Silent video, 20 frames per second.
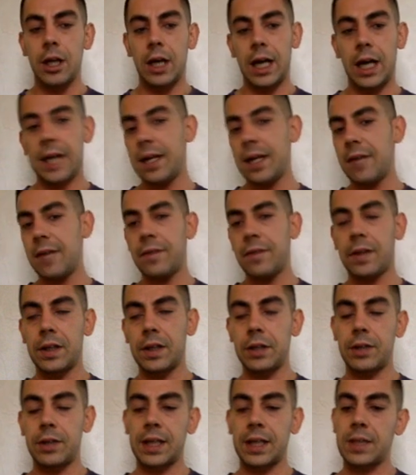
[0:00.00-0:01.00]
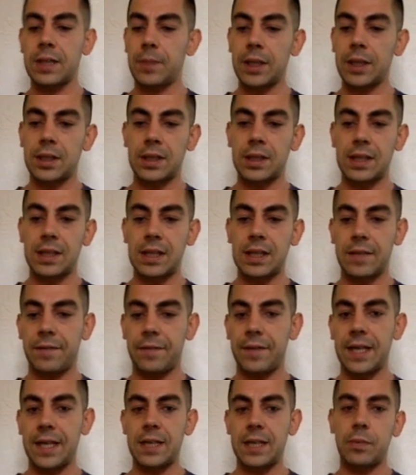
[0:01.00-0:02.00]
and everything you'd expect to see in
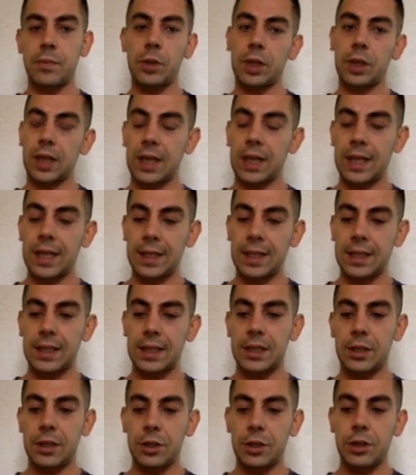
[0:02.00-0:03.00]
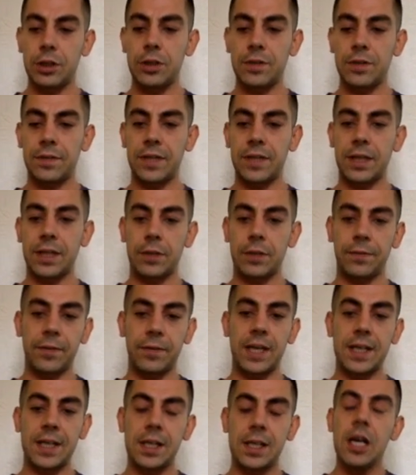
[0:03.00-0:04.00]
Facebook and LinkedIn, your news feed, your
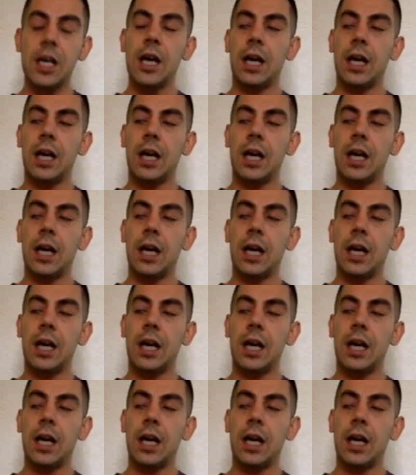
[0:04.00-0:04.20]
friends,